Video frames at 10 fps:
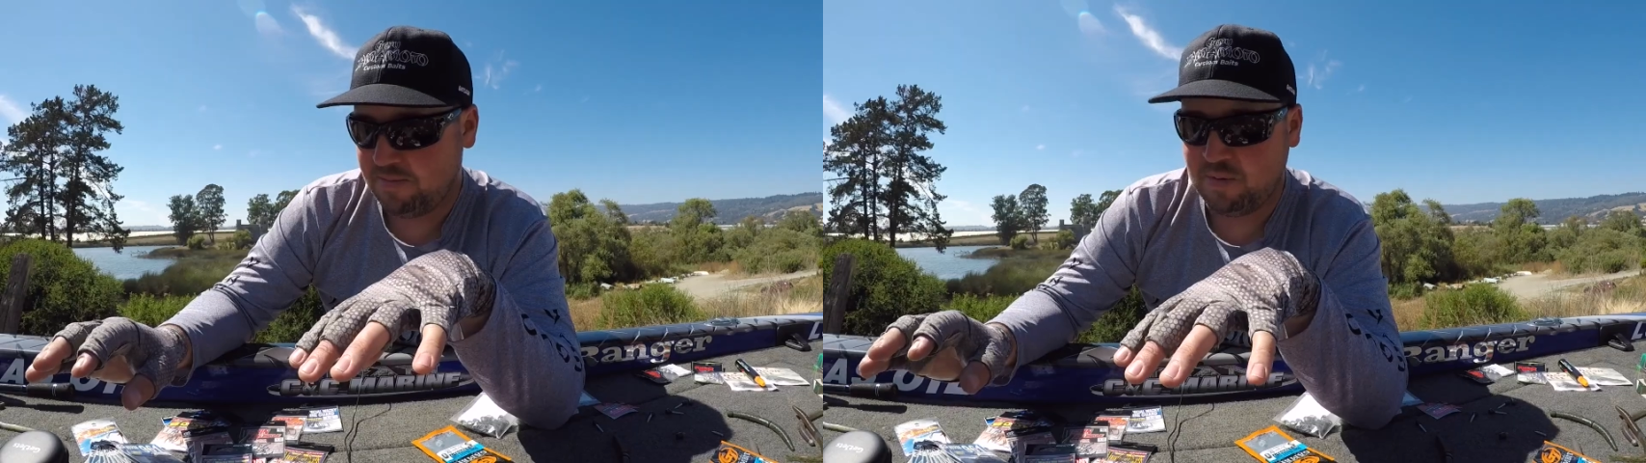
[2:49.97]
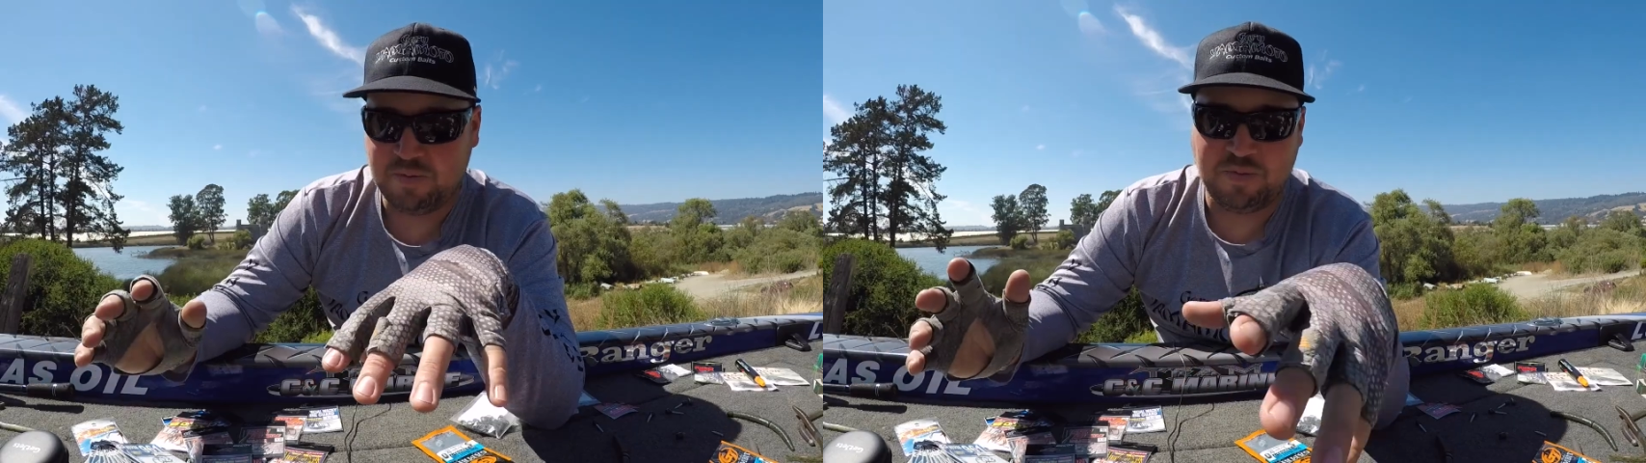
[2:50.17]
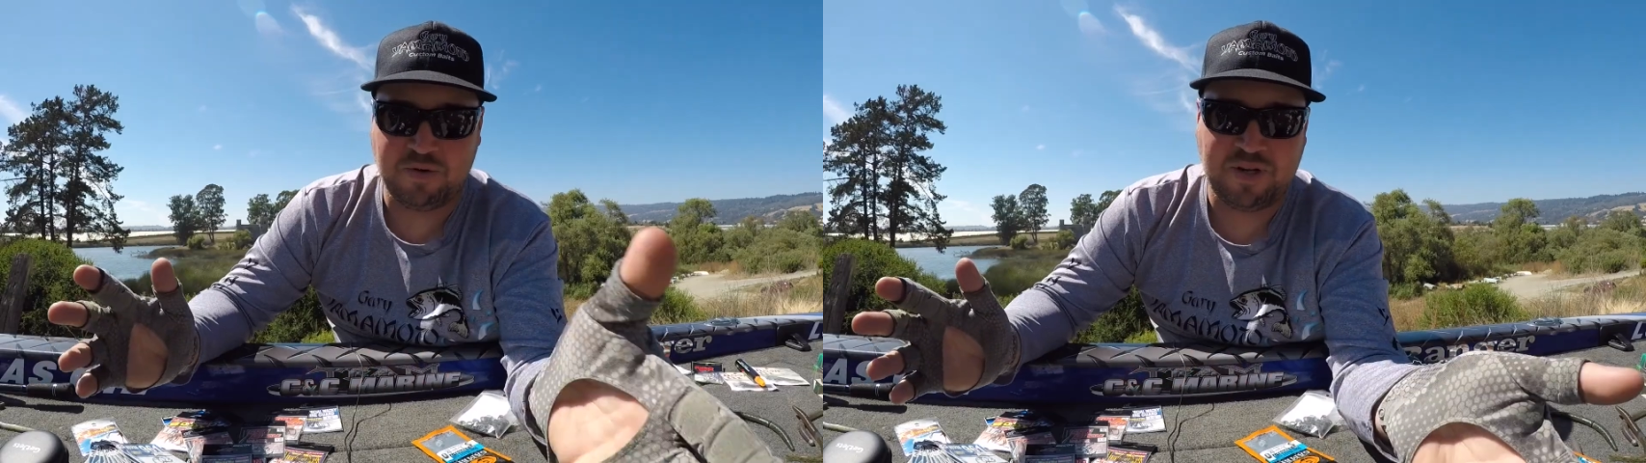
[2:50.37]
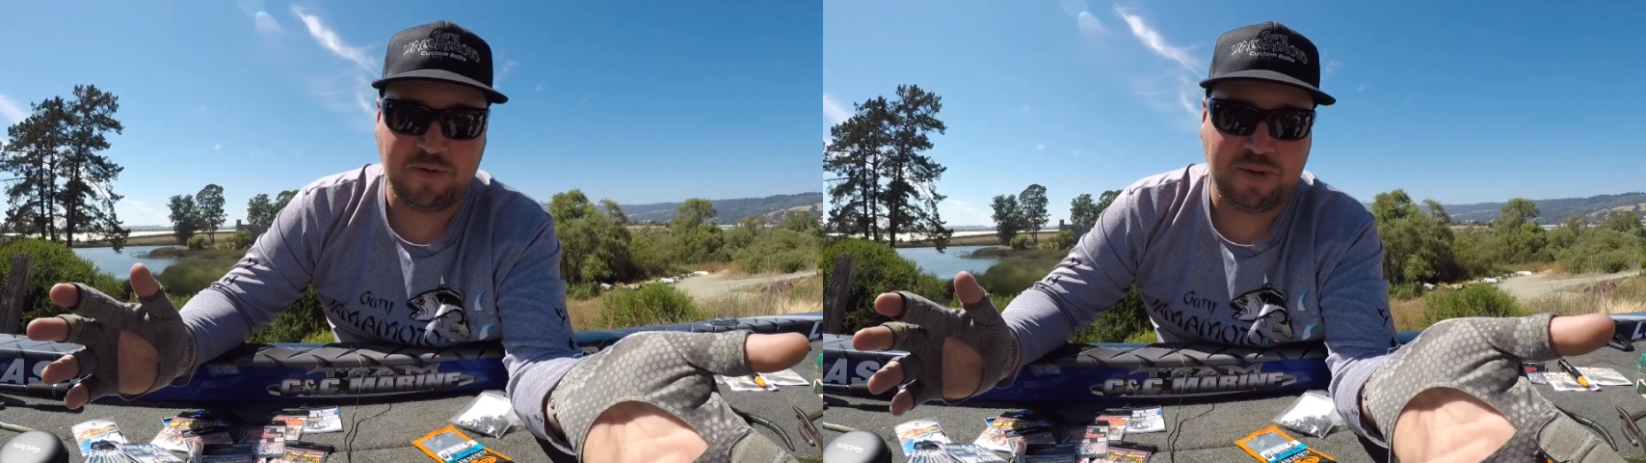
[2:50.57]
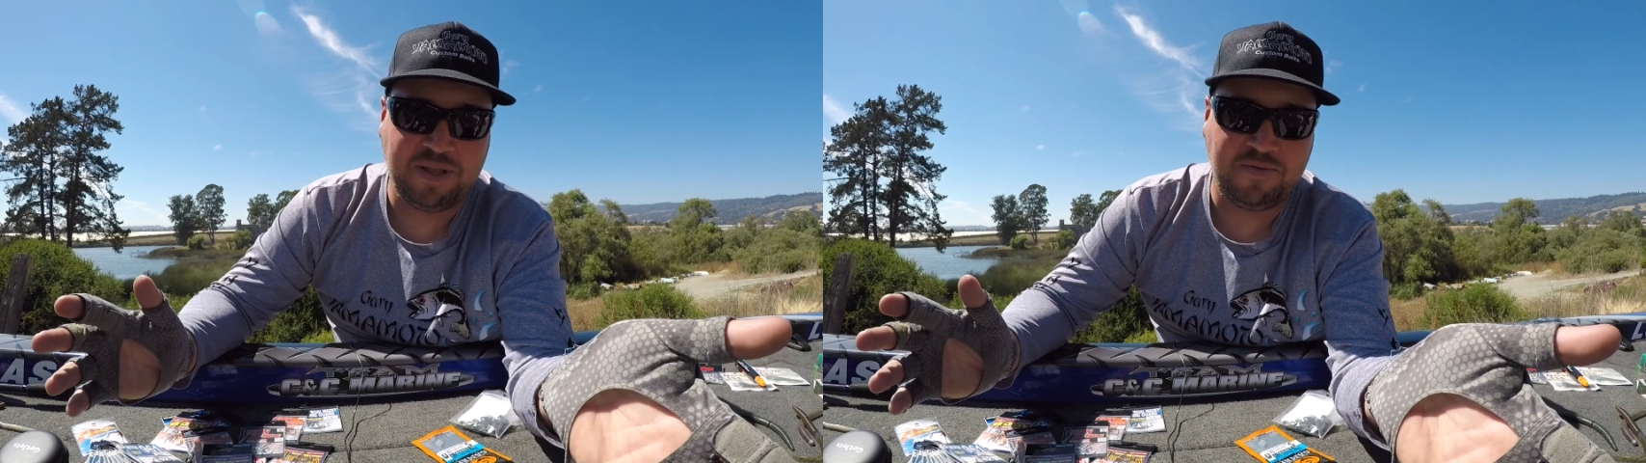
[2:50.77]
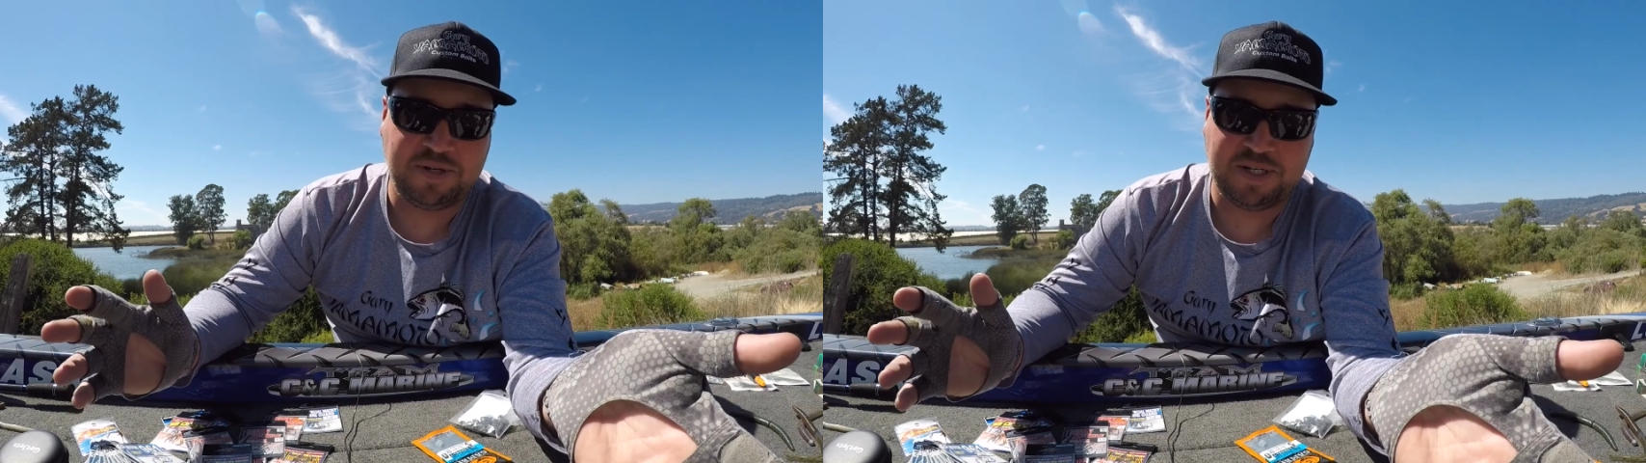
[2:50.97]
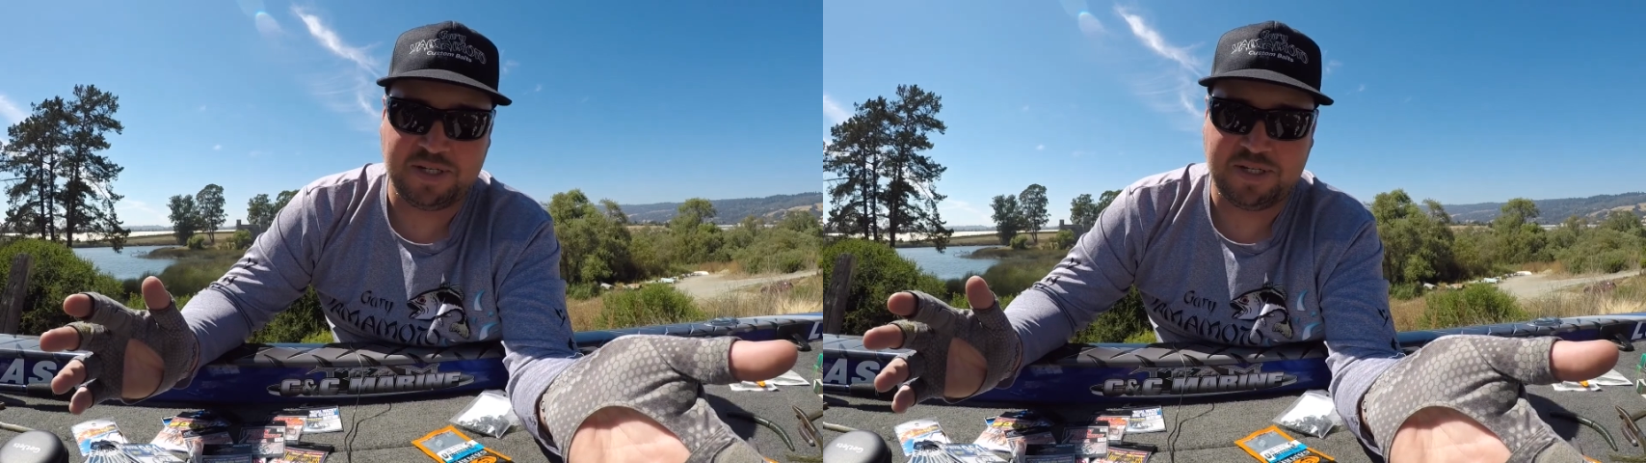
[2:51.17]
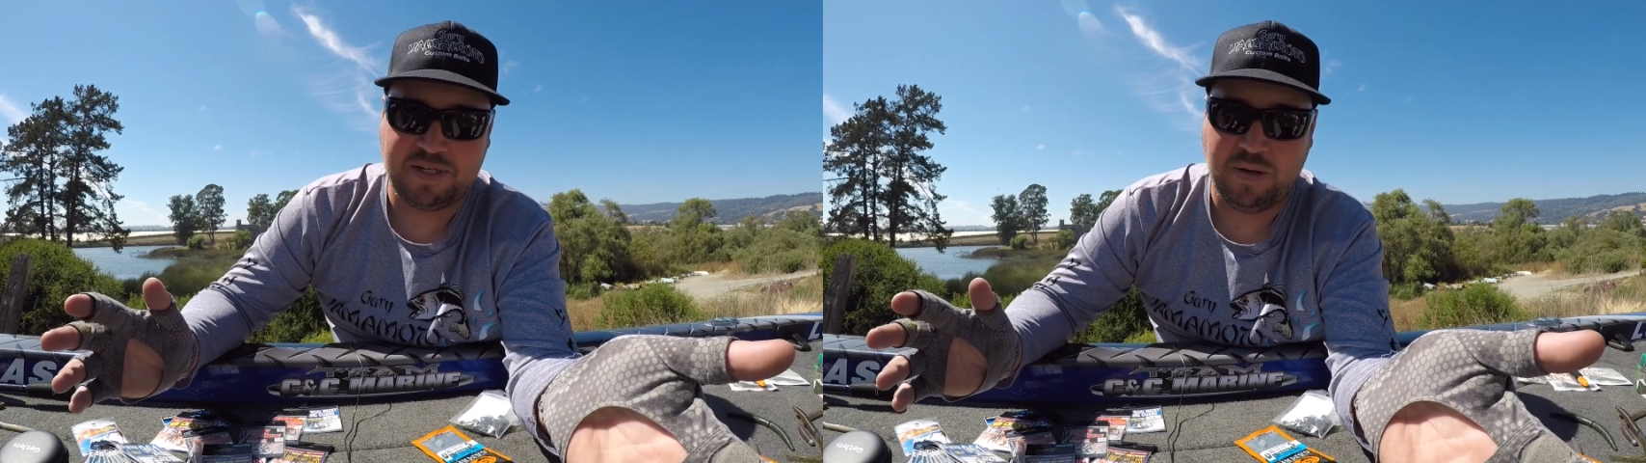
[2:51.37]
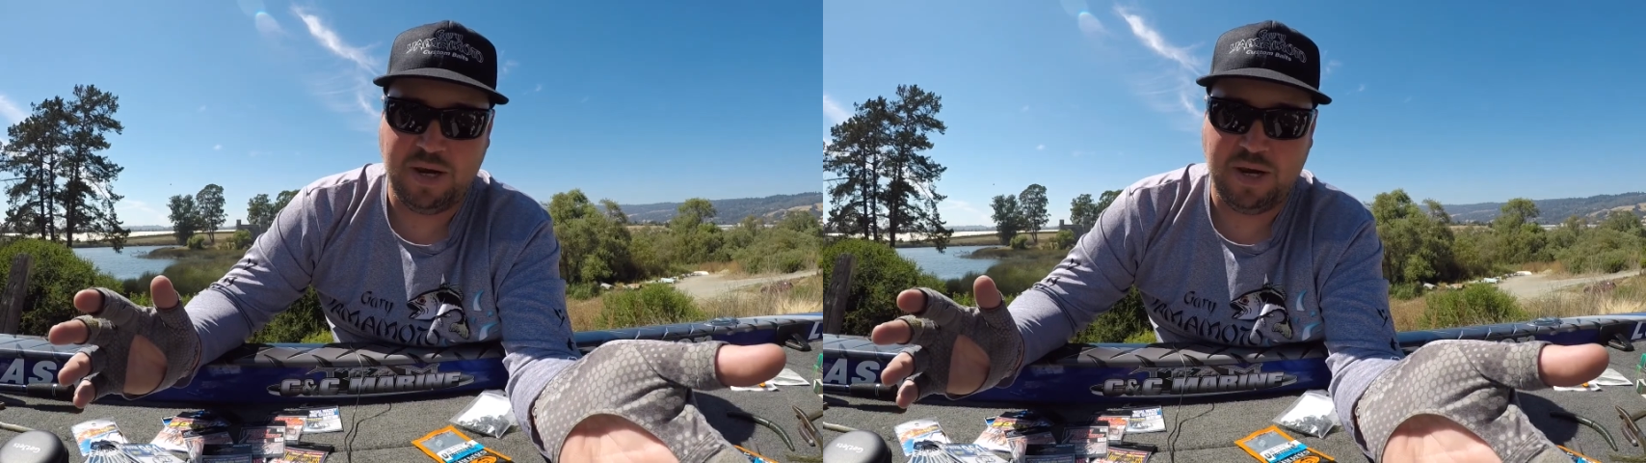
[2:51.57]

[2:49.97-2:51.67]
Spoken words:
Most everybody that fishes